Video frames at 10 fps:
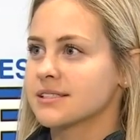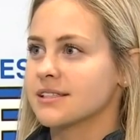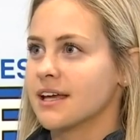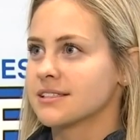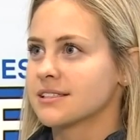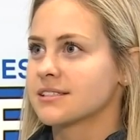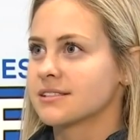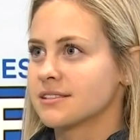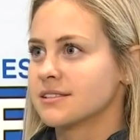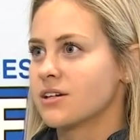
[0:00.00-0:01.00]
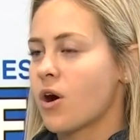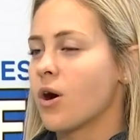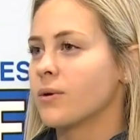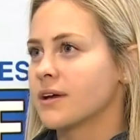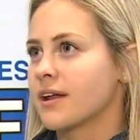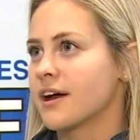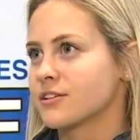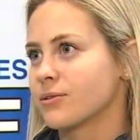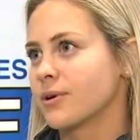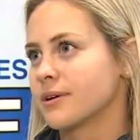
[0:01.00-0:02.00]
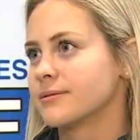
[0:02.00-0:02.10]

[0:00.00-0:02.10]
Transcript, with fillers: and that's all we could ask for.